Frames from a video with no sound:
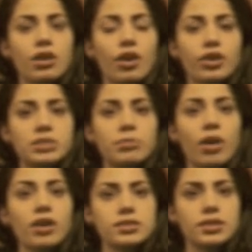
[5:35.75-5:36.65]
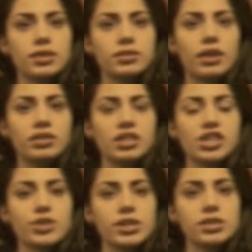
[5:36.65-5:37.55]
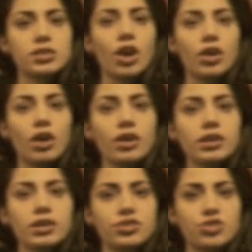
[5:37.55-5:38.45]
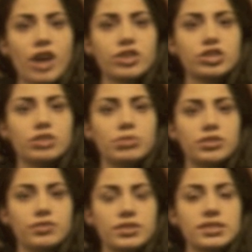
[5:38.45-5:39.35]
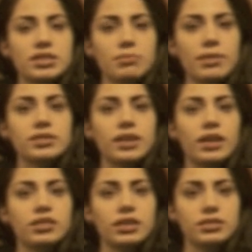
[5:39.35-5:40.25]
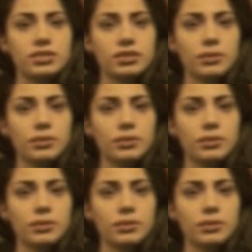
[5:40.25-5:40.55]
are deposited and increase the ionic interaction between cement and dentin.